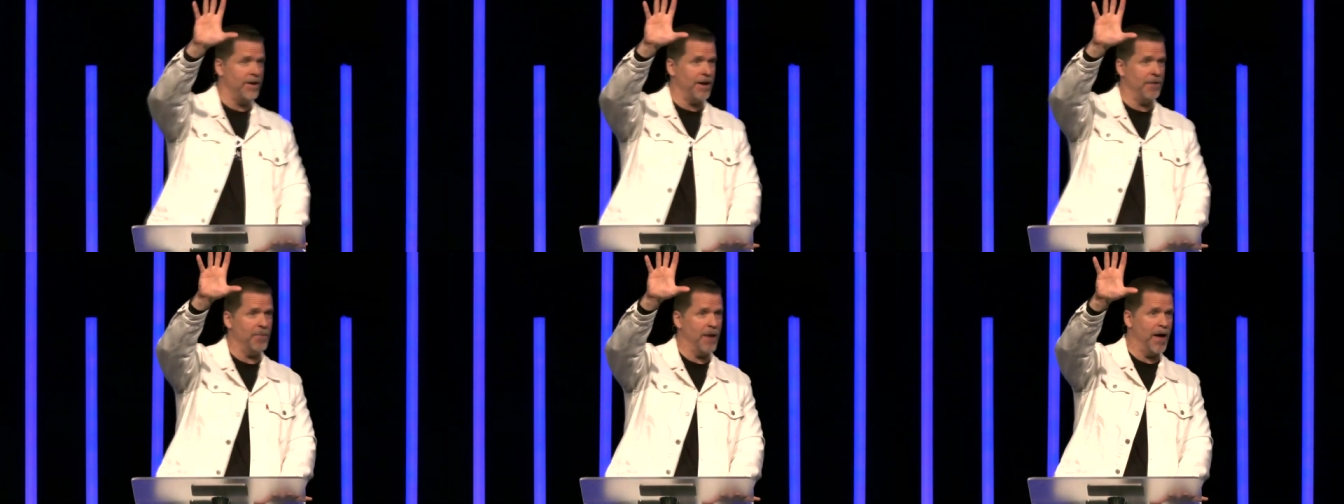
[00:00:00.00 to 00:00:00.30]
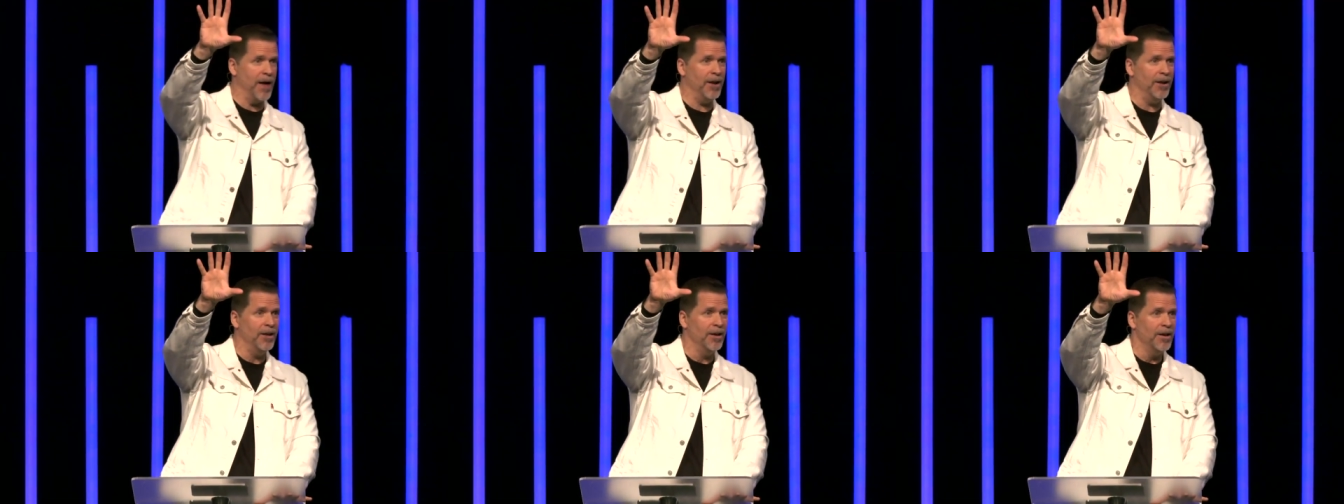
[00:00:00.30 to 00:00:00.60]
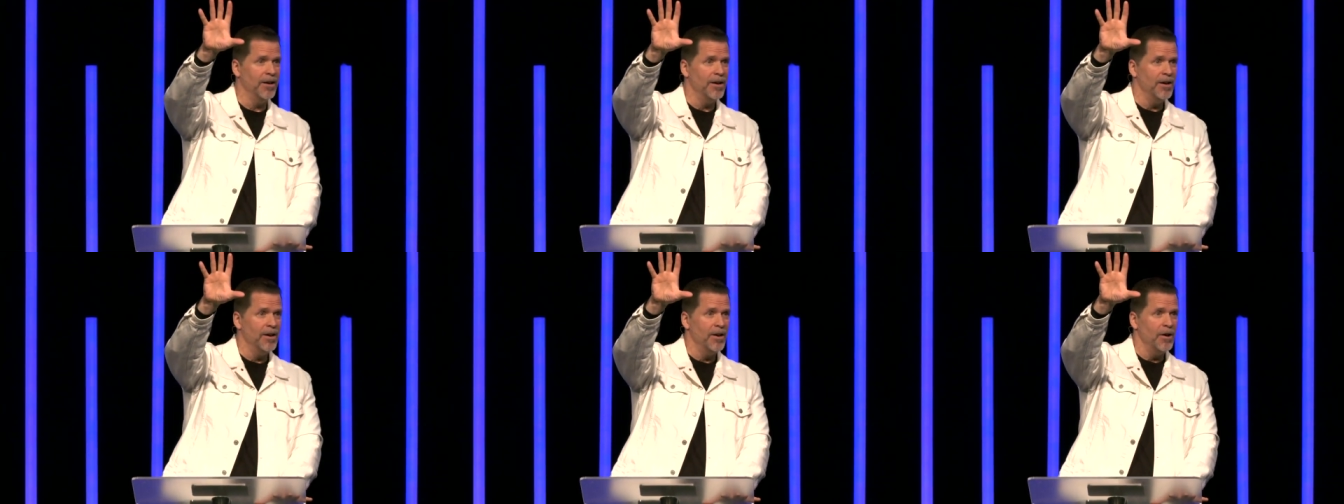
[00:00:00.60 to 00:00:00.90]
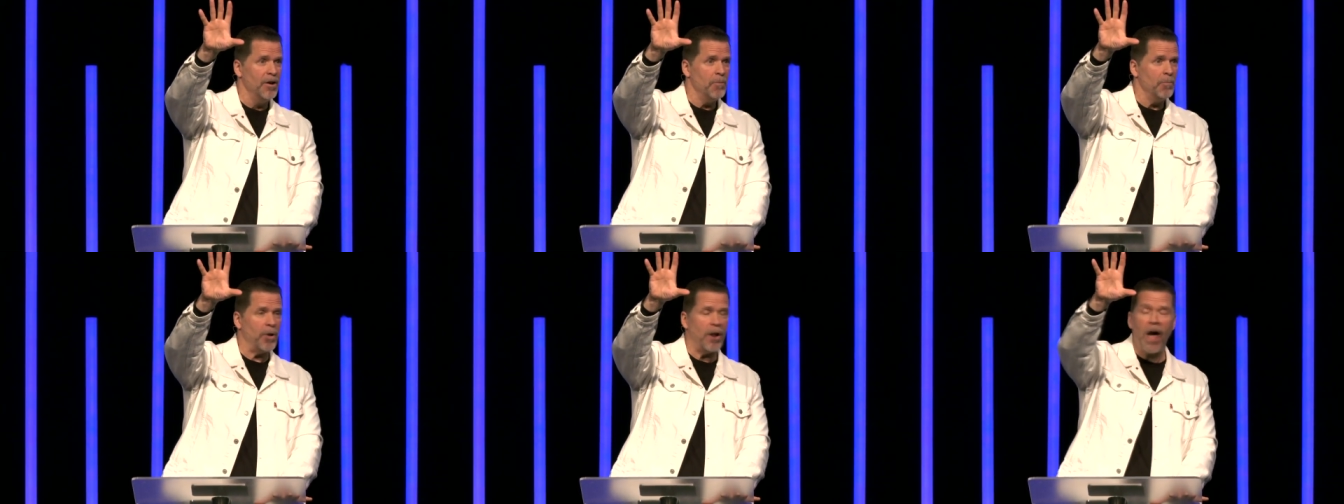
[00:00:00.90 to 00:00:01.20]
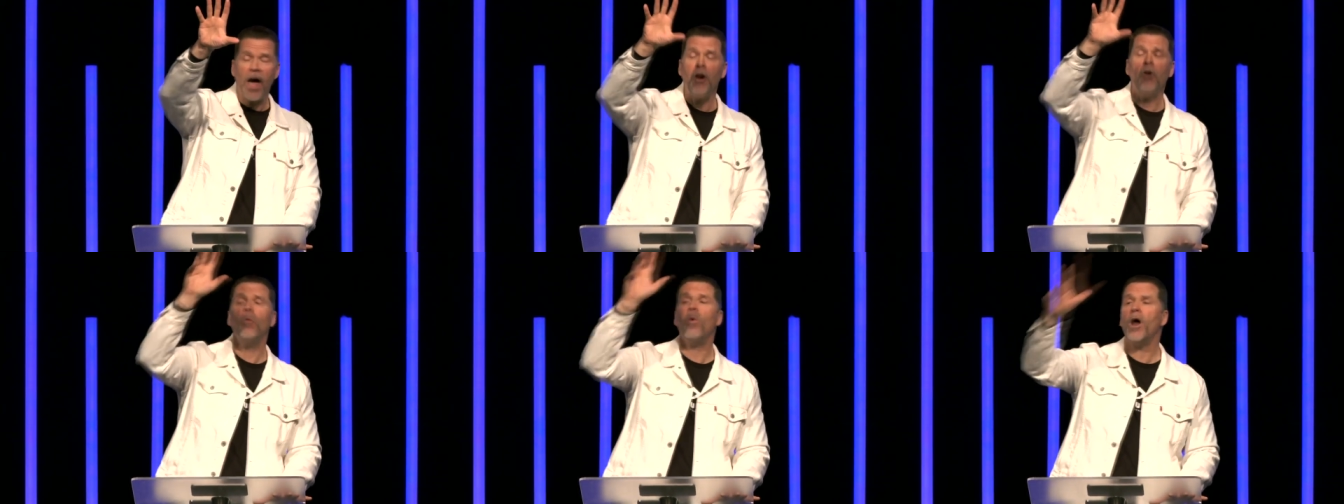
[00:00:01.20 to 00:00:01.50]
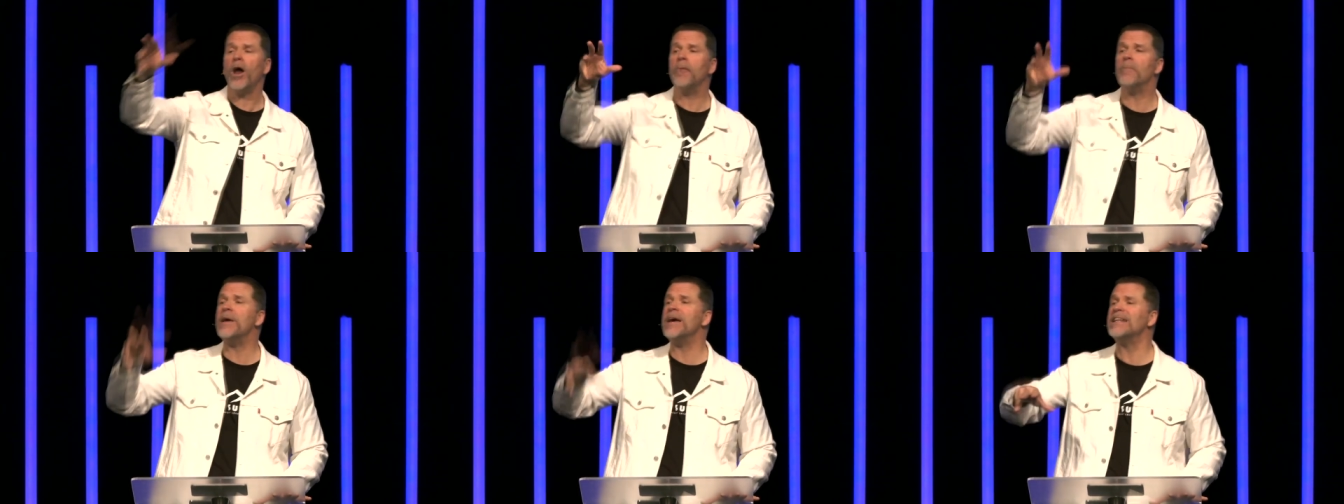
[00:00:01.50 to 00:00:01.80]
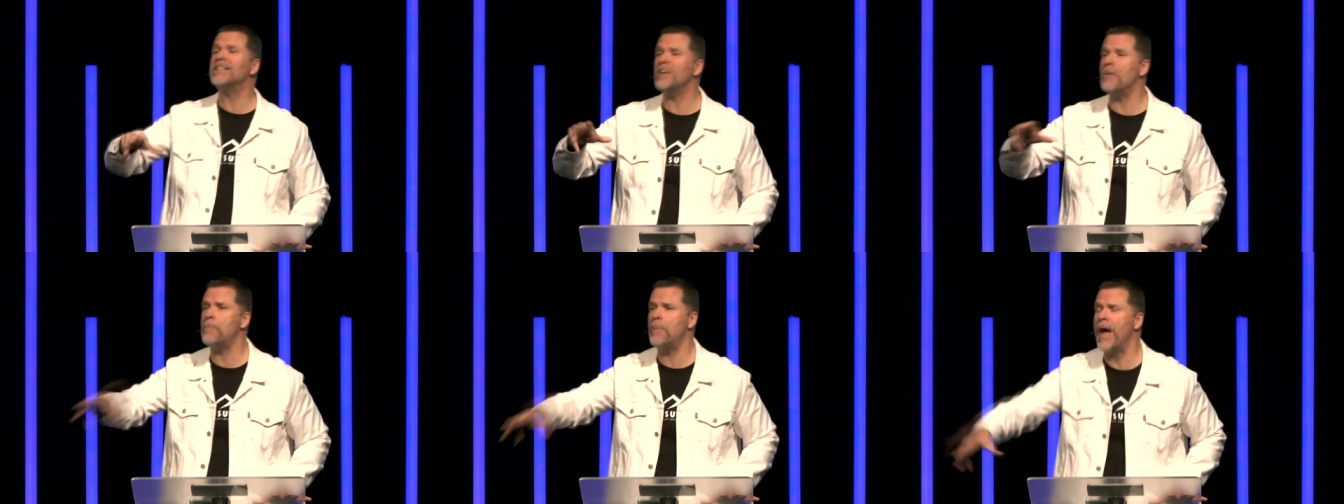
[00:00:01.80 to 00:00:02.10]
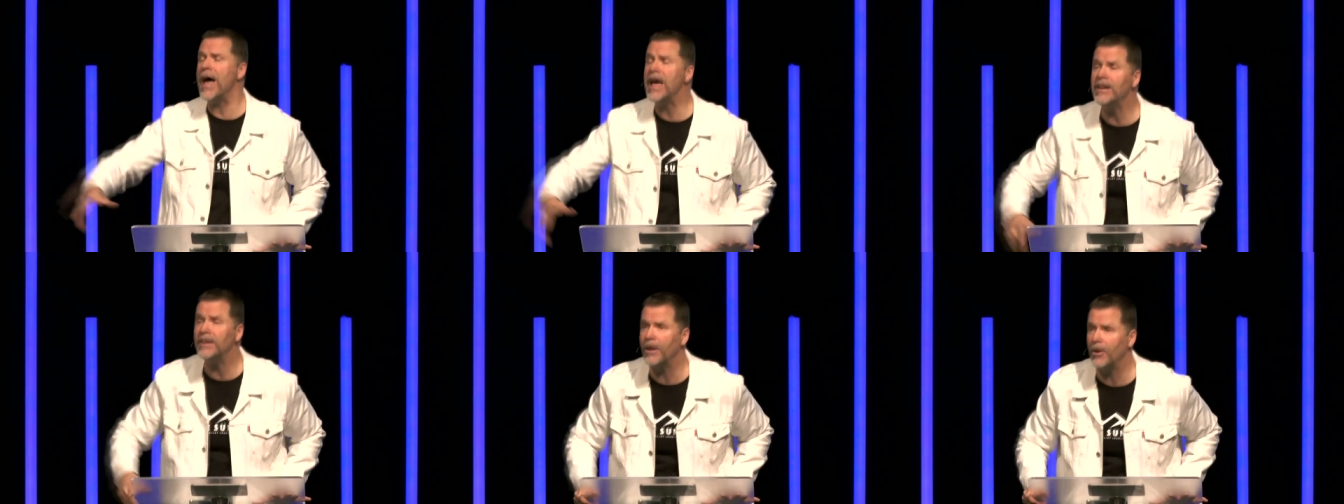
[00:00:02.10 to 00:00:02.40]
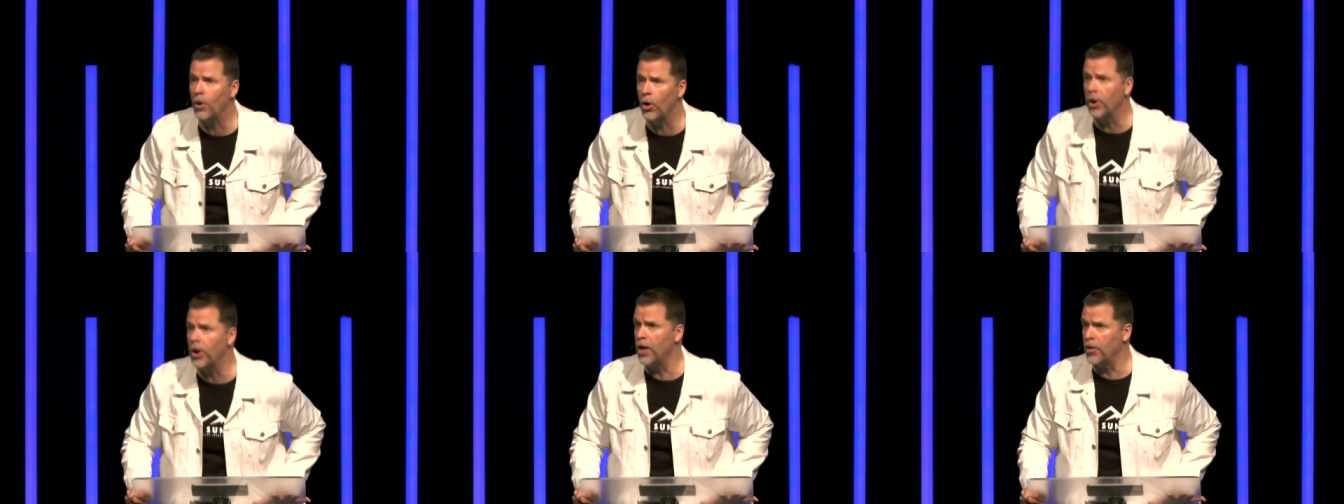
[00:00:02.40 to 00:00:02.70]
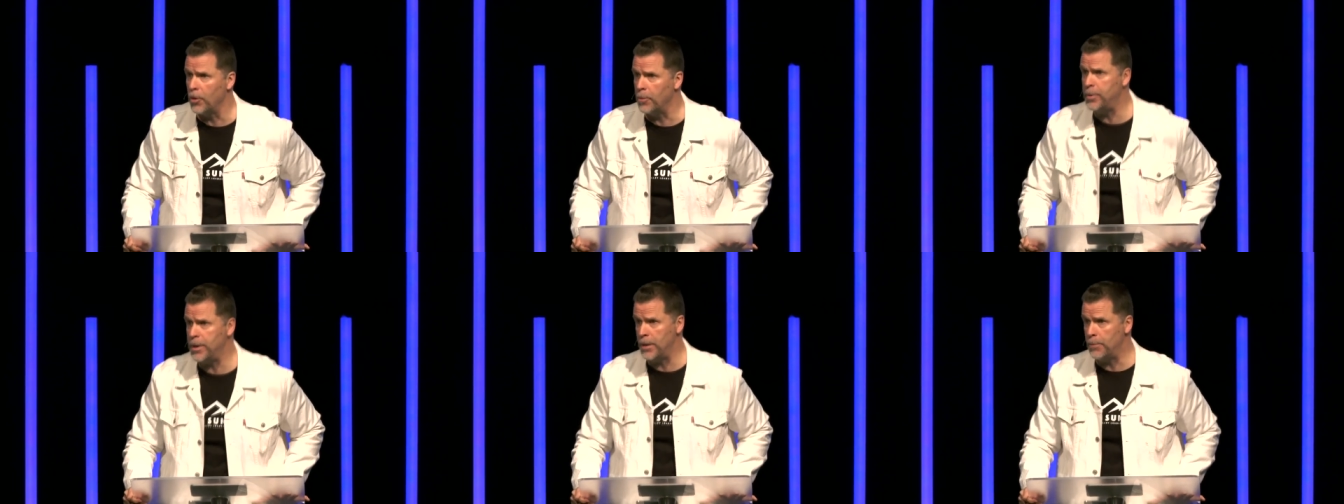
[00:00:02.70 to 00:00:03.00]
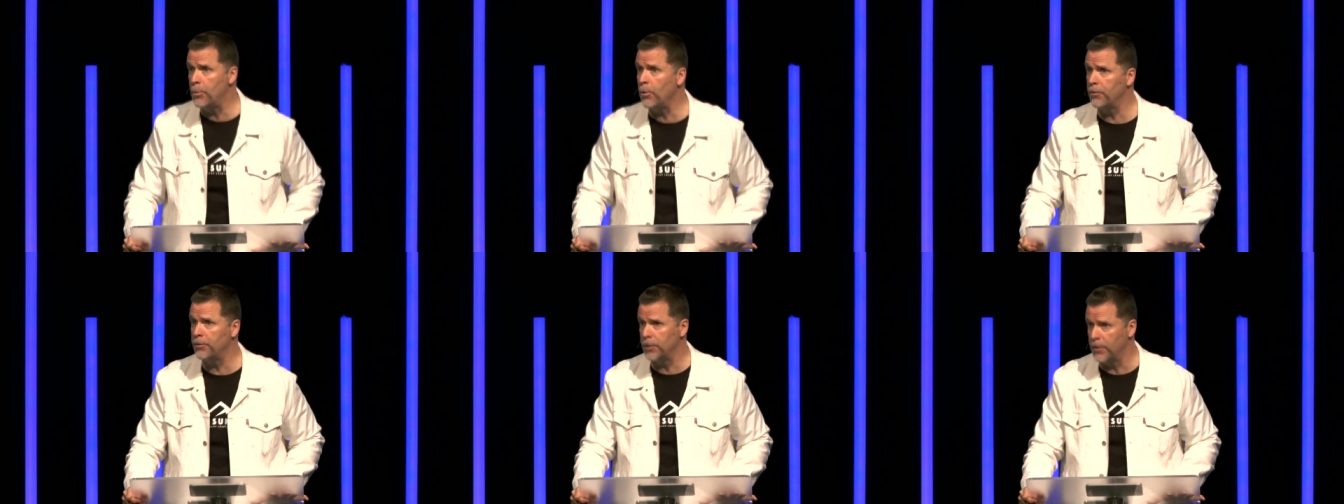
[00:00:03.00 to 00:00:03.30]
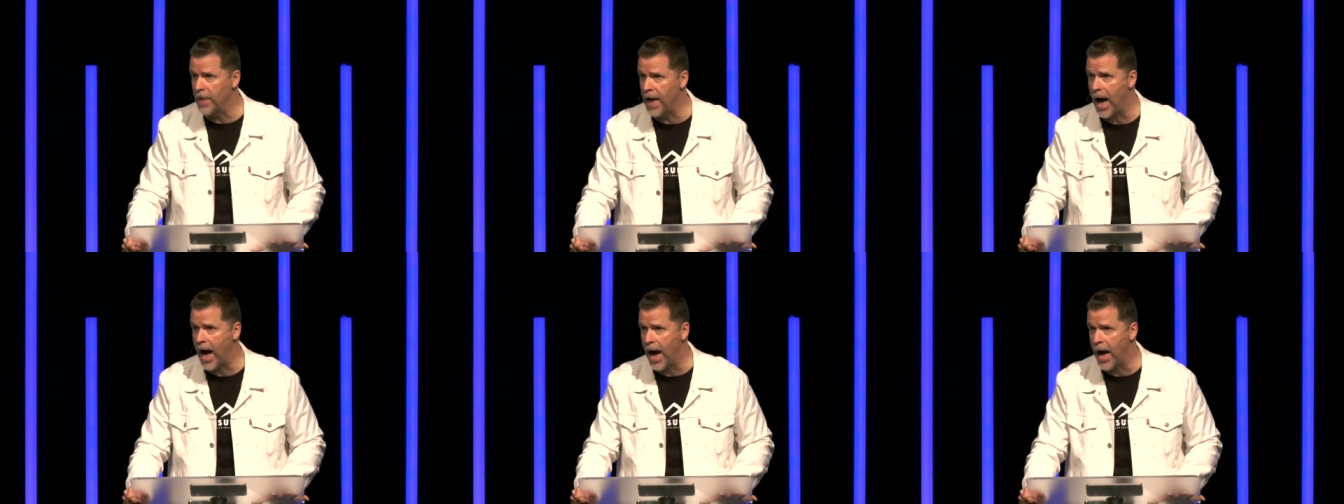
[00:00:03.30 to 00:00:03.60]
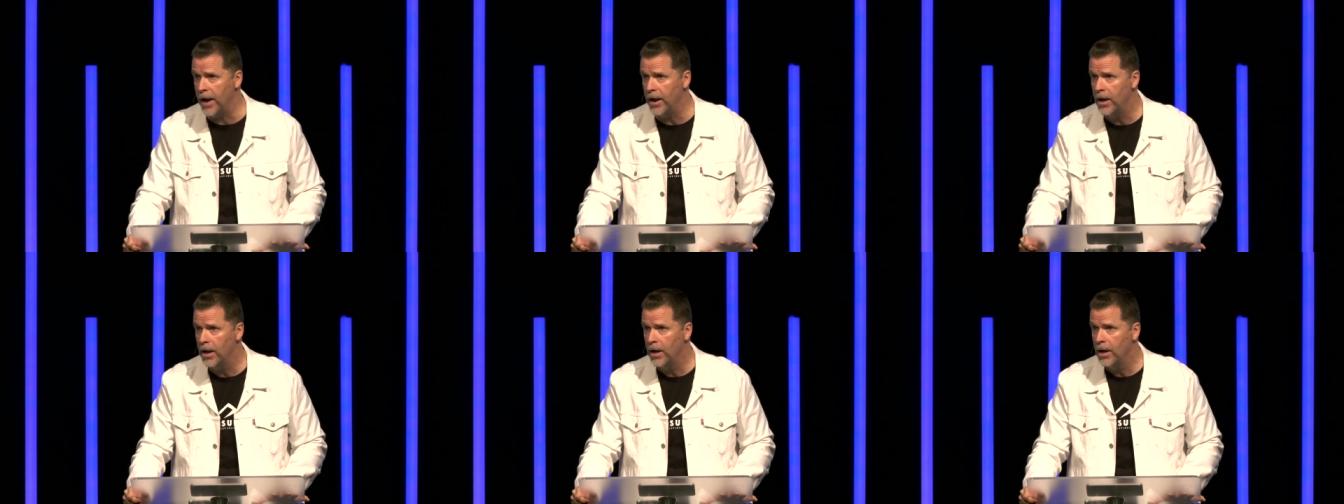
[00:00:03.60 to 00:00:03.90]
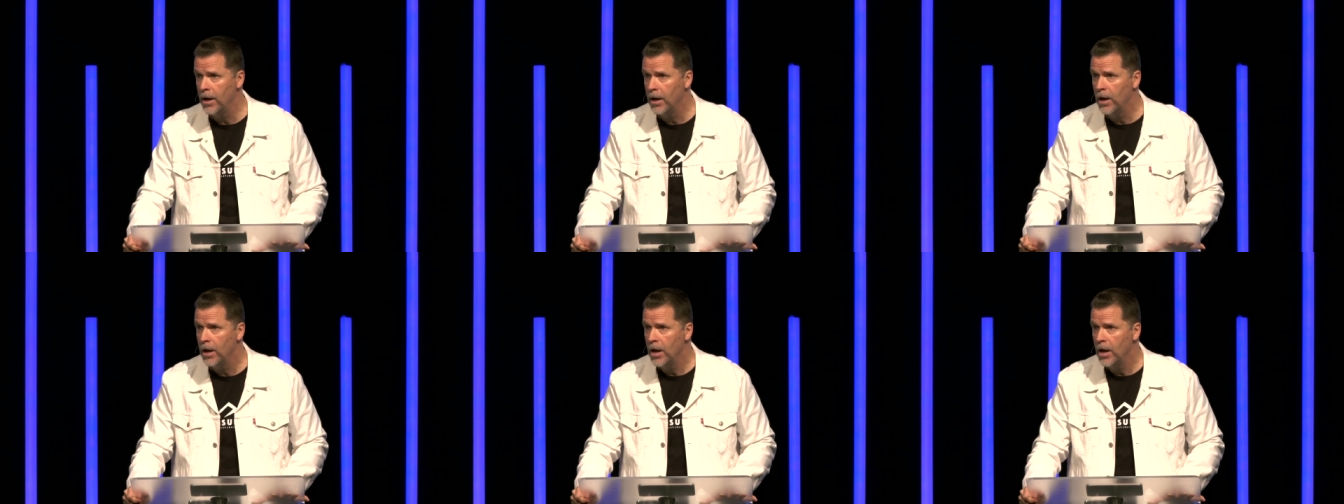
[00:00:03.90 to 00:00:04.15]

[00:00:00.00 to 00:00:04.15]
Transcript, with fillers: Amen. But I don't want to be dependent on other people for that.